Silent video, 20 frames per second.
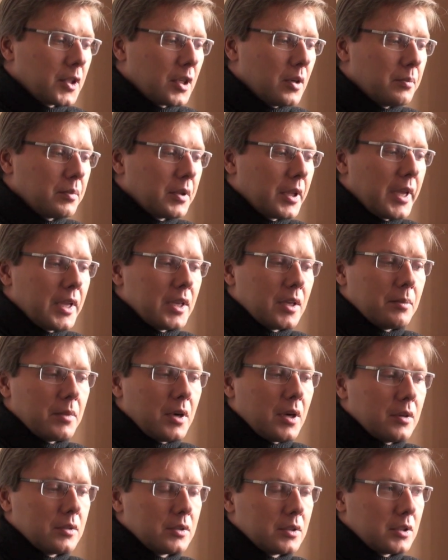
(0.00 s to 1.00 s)
complaint
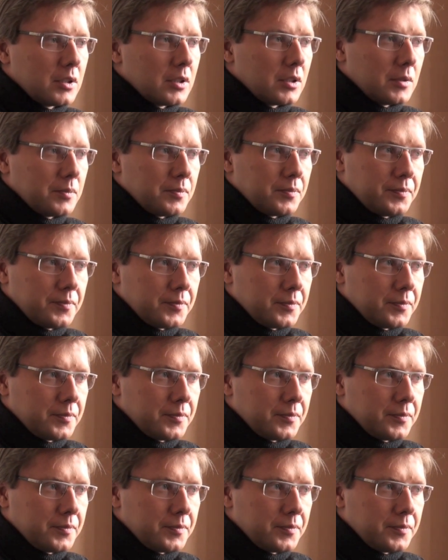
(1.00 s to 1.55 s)
about um,